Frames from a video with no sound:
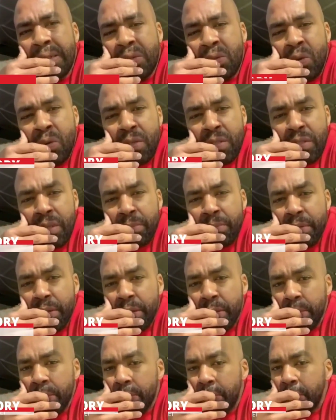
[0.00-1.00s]
record
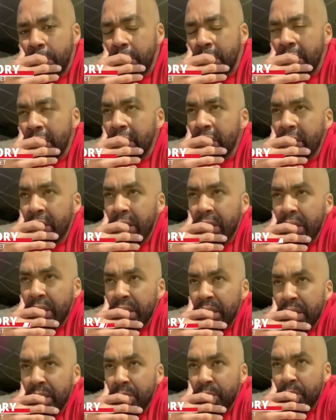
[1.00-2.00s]
something
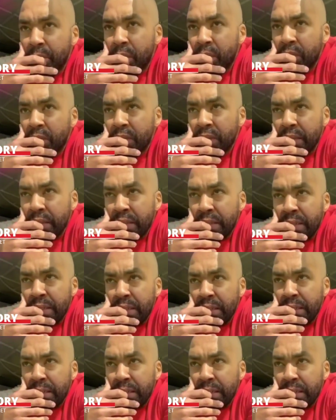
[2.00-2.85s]
and post it.